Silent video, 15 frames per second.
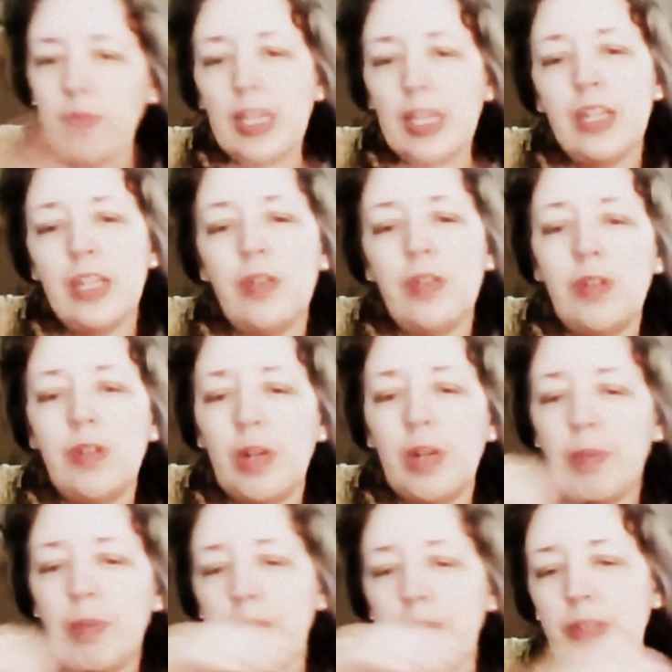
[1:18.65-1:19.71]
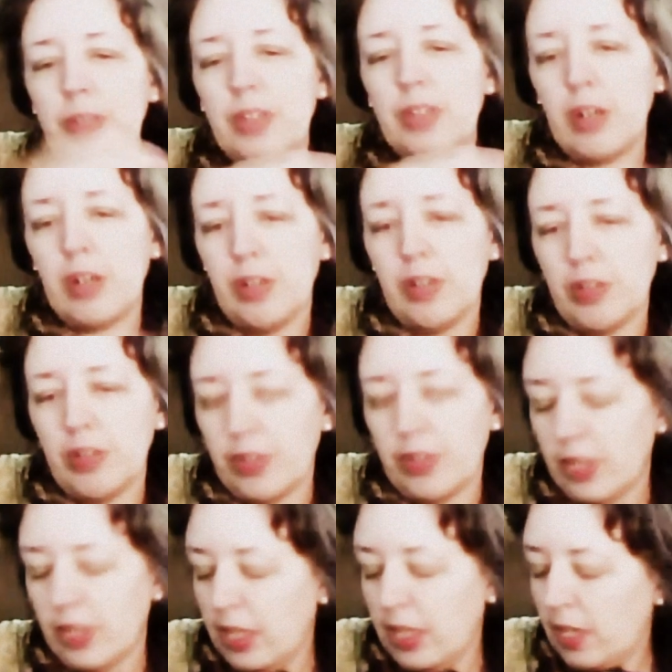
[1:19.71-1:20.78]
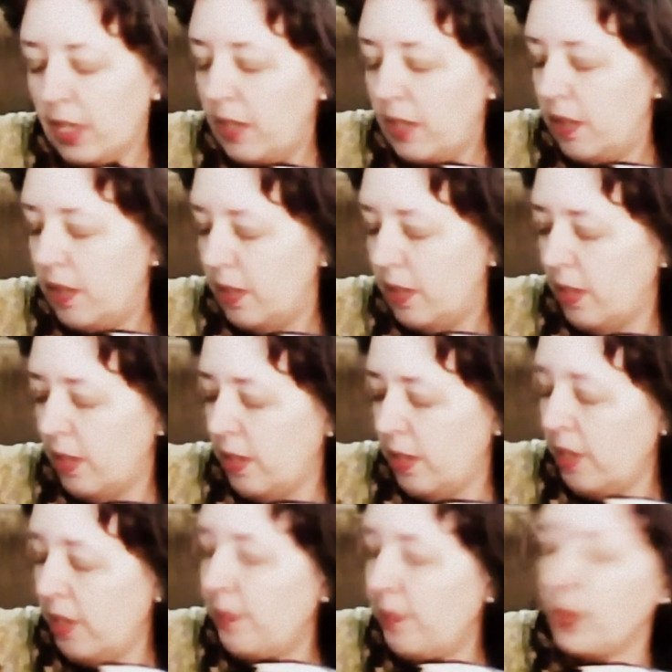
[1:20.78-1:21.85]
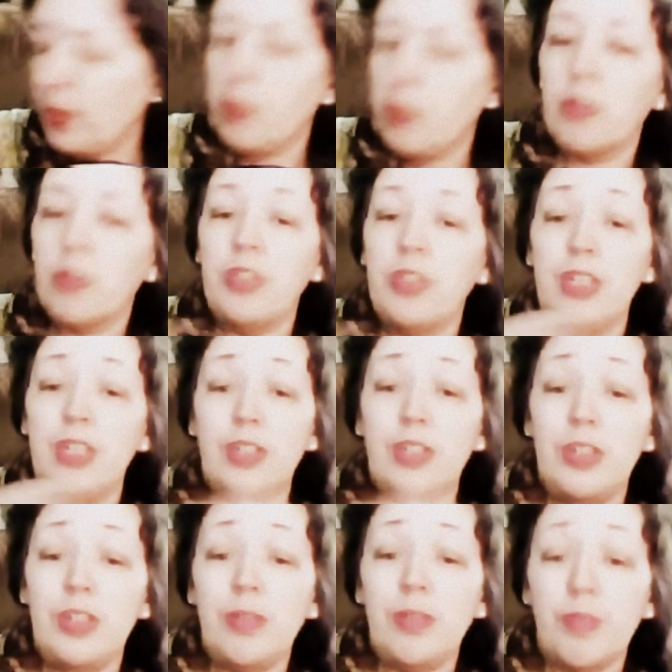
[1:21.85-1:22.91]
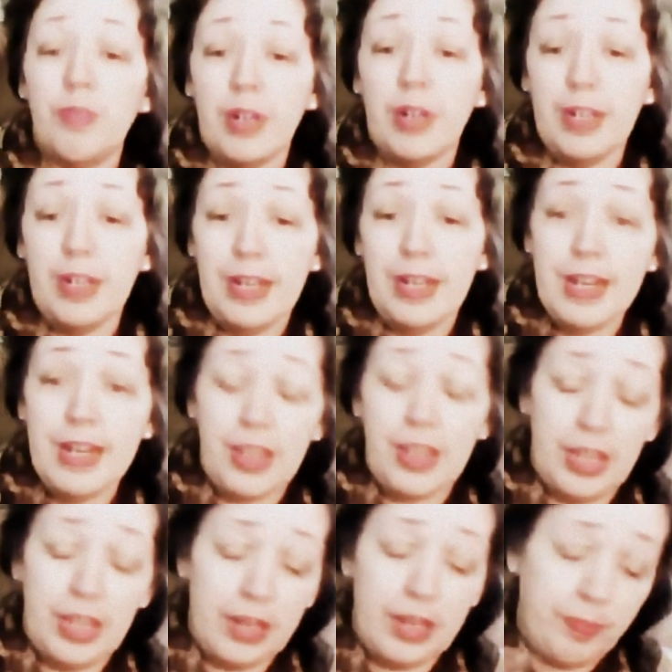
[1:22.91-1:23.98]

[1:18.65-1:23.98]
And you know how puppies are, they just won't sit still for anything.